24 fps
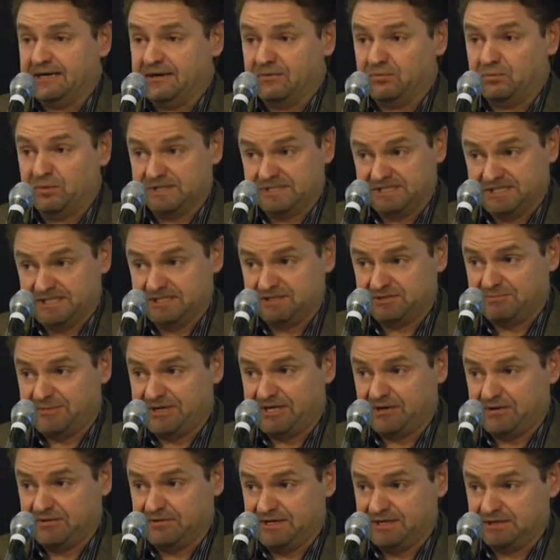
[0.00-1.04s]
which is
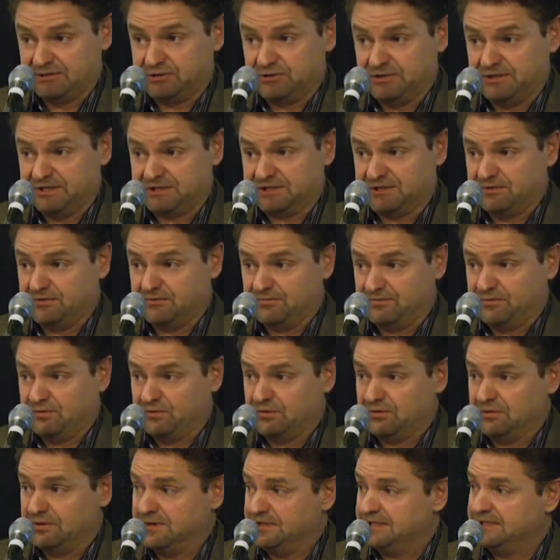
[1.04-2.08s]
better than traditional
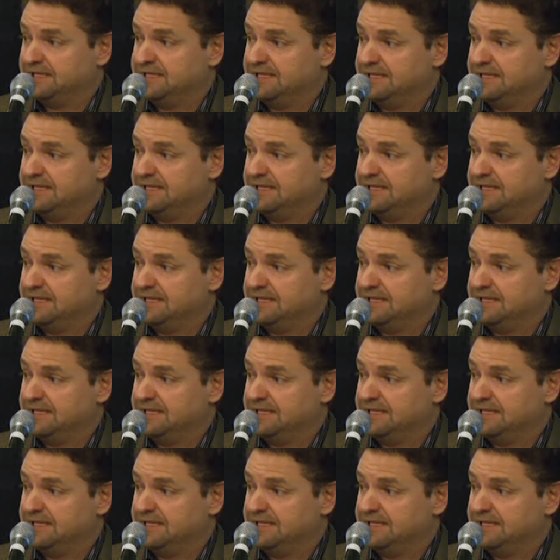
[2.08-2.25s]
fuel